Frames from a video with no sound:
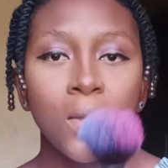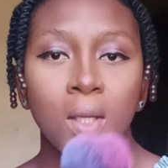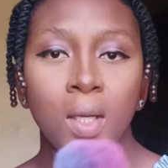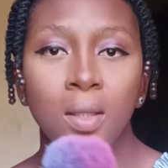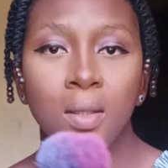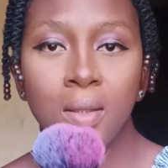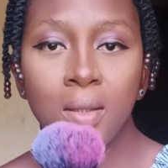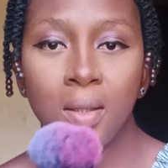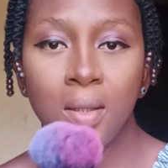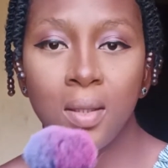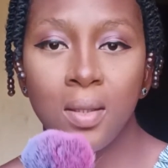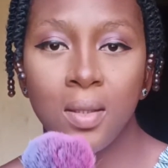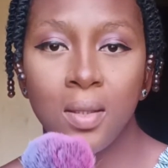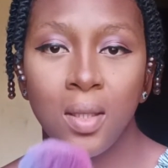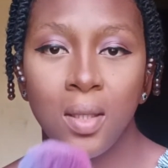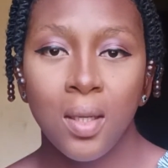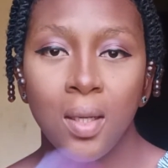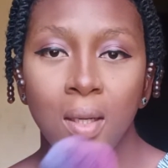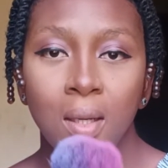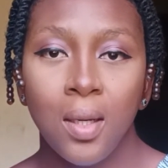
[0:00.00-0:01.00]
See?
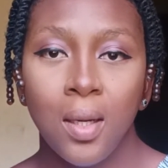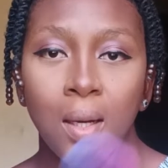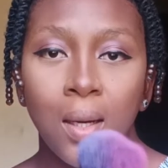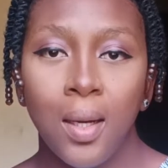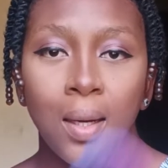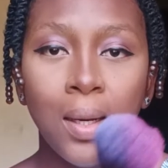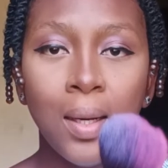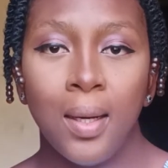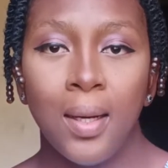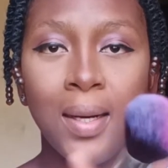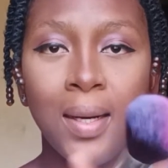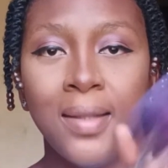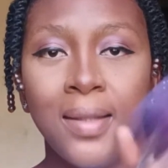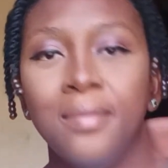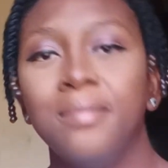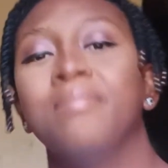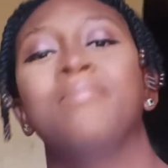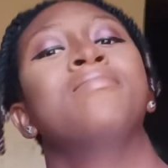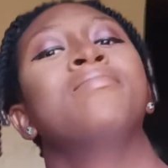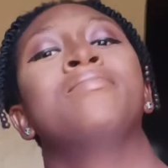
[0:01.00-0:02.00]

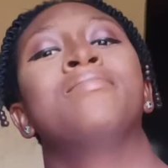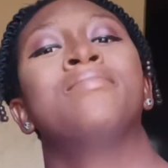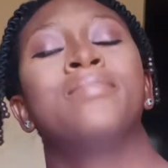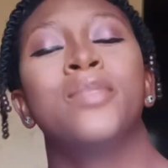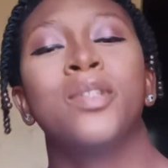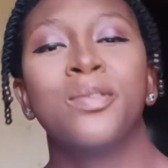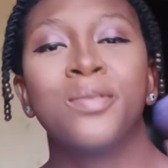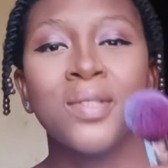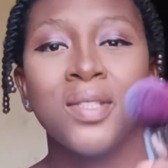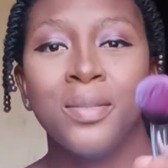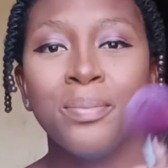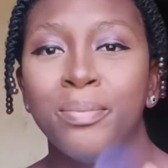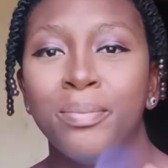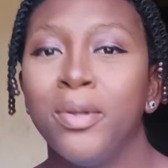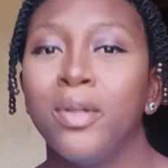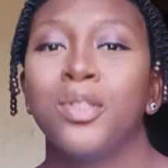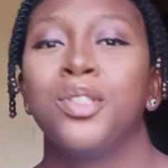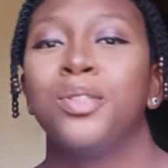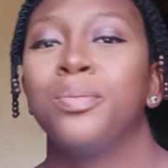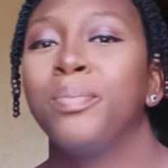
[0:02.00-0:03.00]
I'm not really
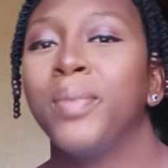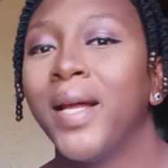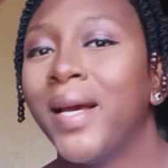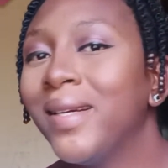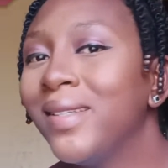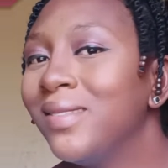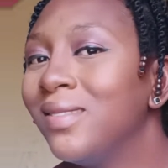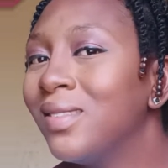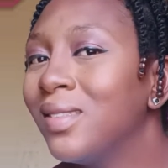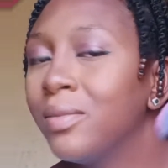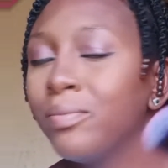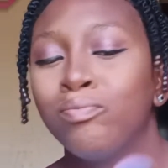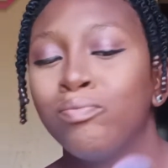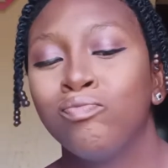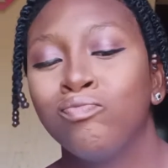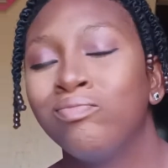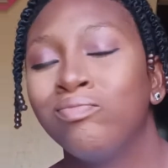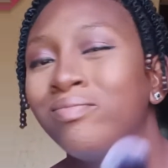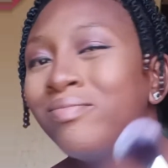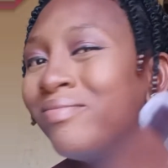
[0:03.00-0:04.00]
blush blind,
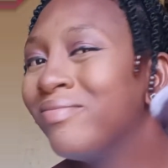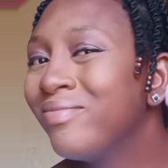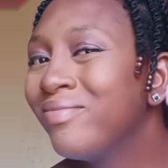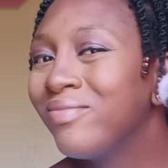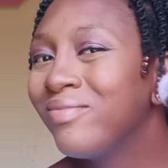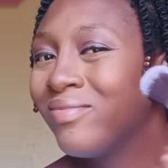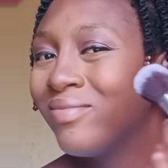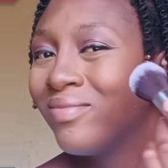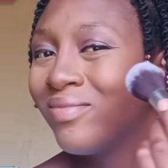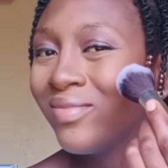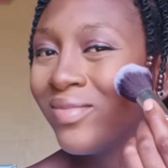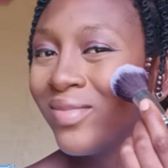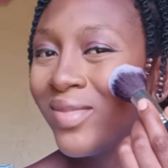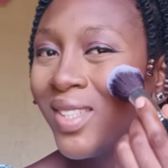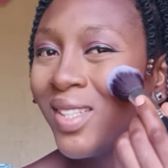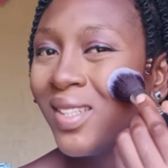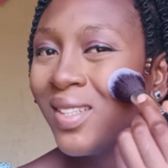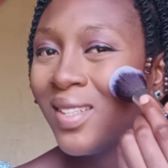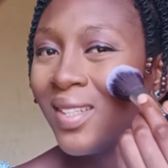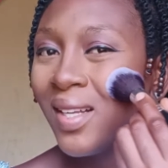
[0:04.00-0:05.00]

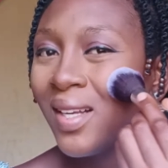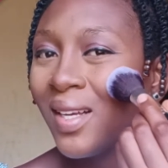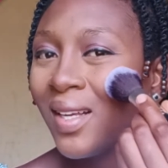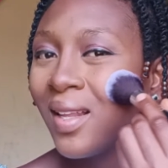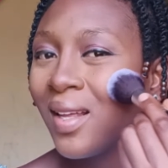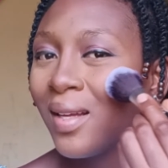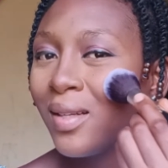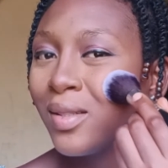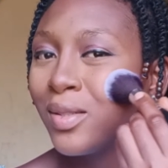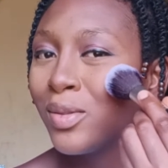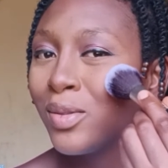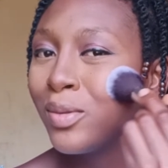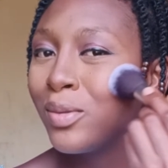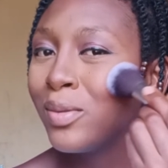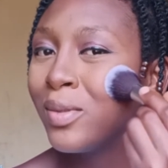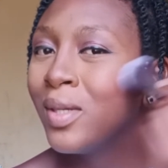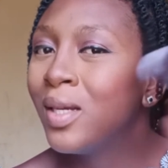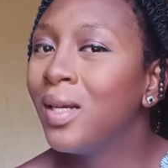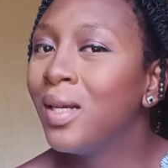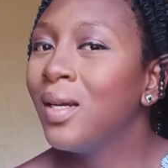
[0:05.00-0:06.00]
anything like that. So
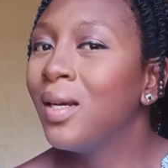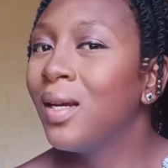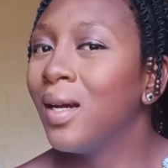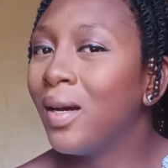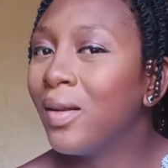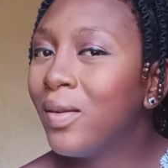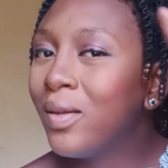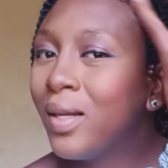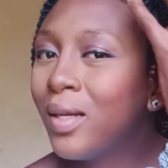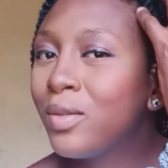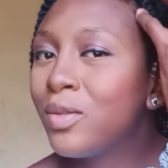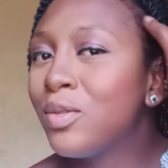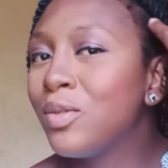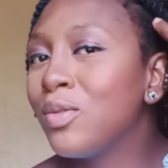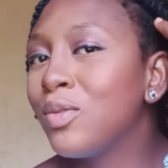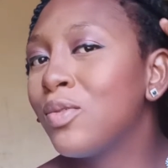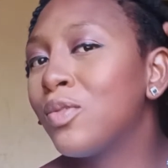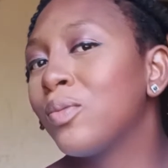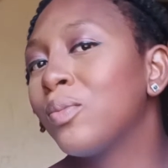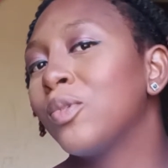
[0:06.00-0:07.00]
I don't like to use
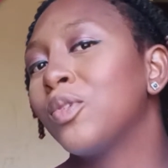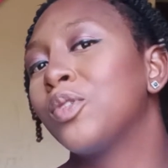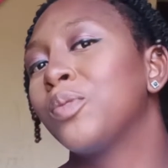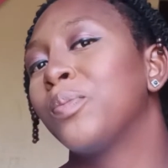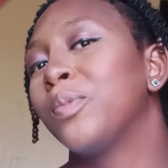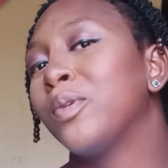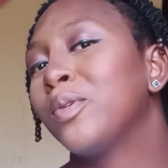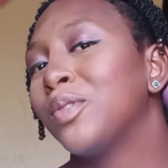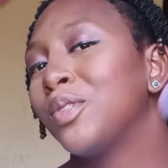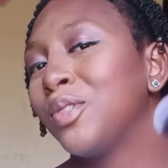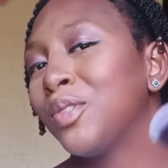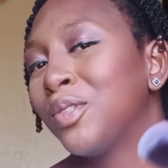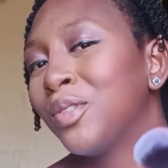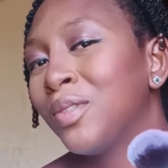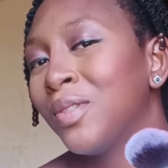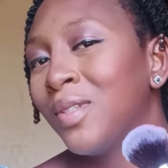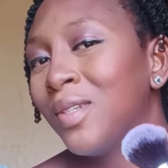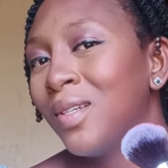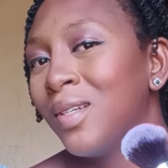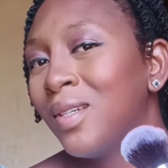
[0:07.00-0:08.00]
too much blush.
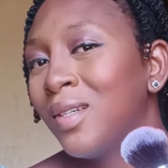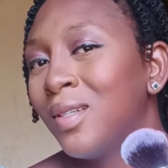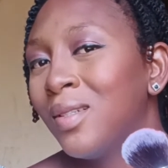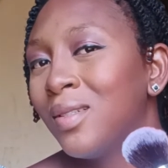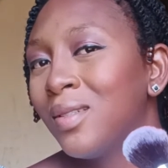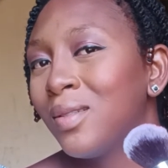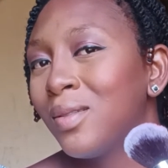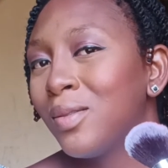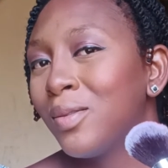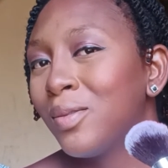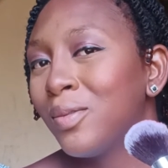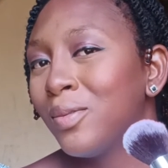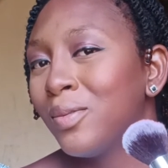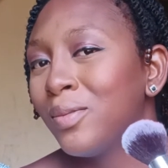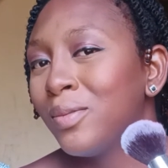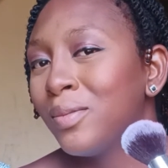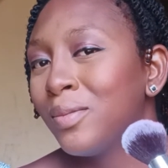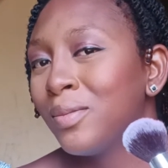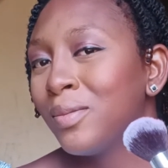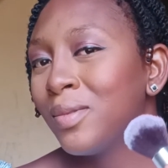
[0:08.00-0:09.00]
So
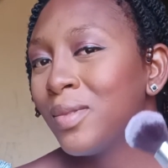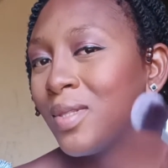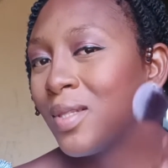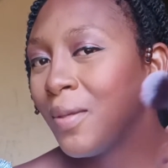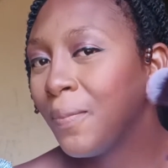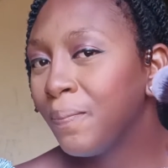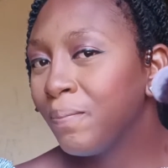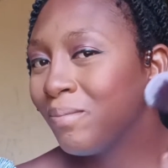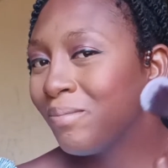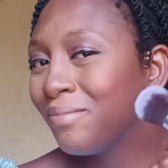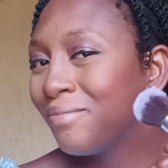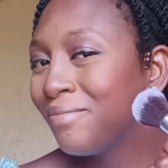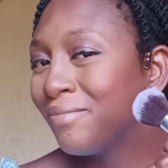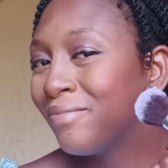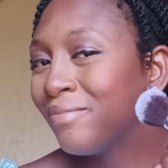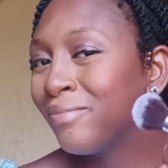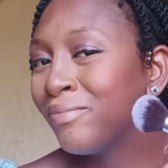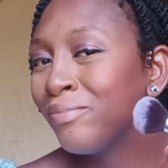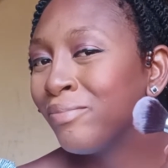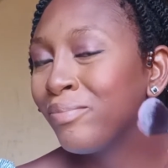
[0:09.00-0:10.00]
see,
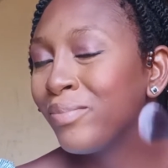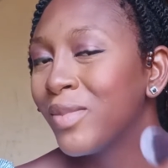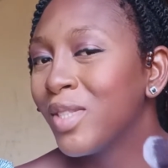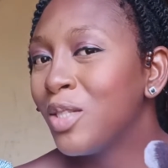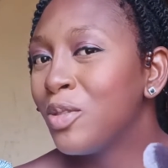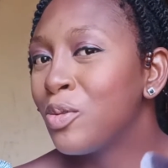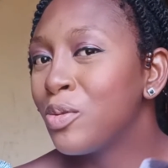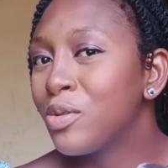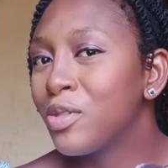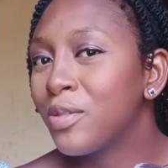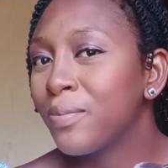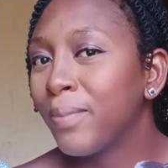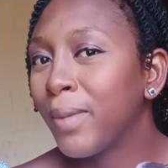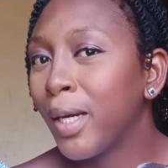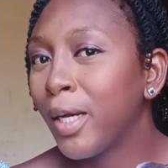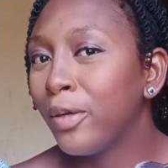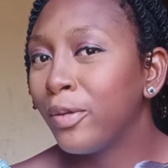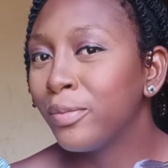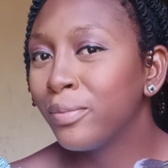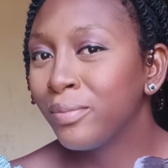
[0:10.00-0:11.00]
you need to
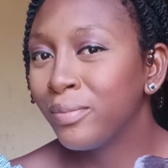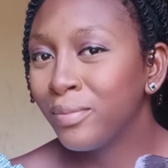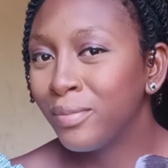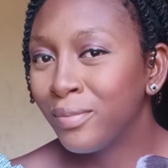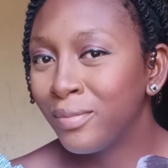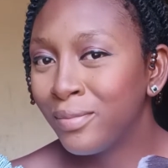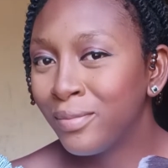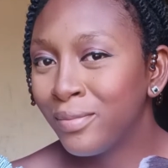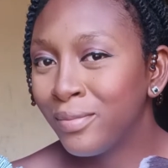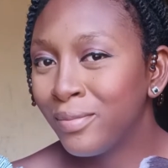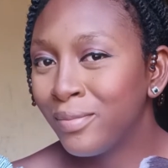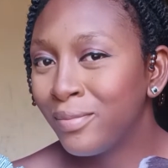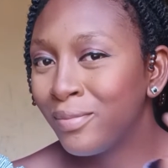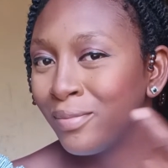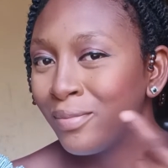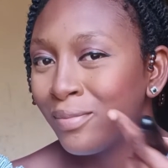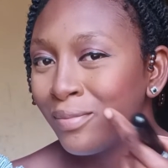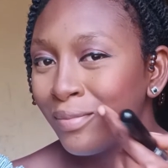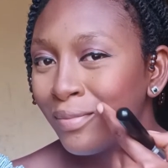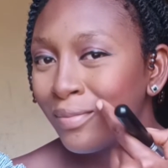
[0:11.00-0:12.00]
smile
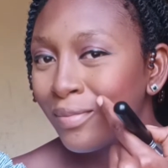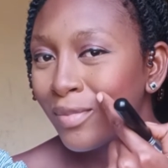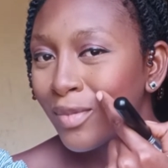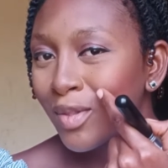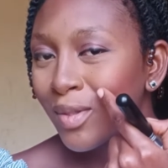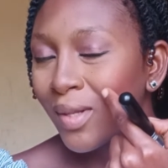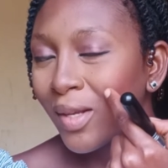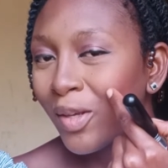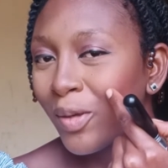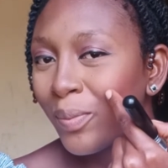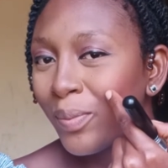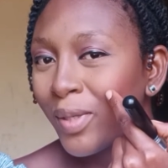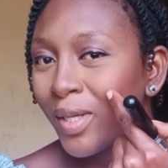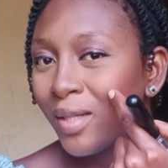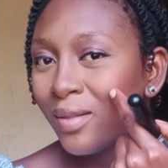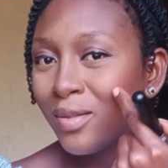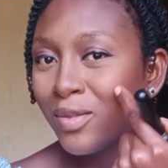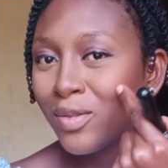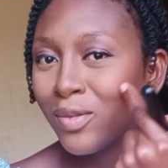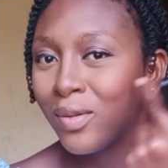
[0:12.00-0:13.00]
so that you apply
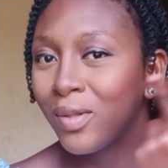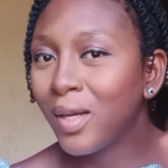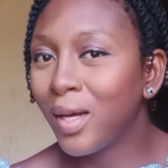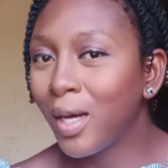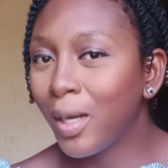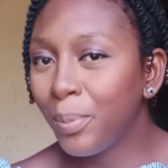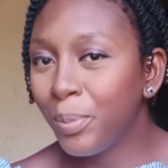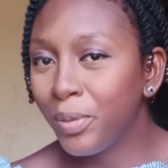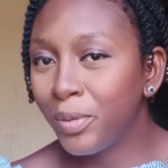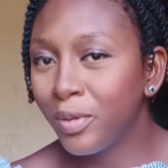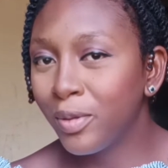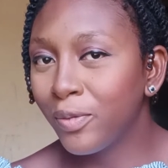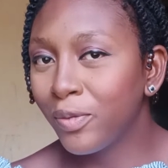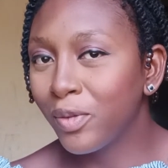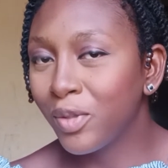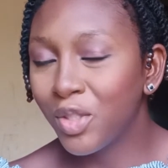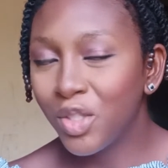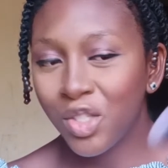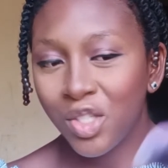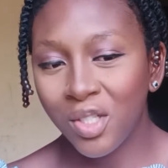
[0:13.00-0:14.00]
this on the apple of your
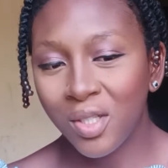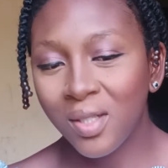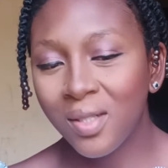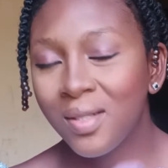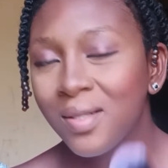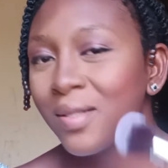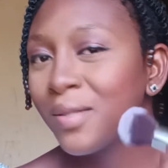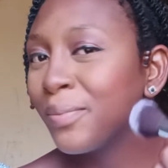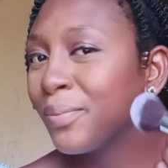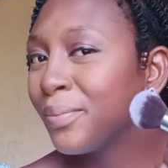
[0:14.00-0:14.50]
cheeks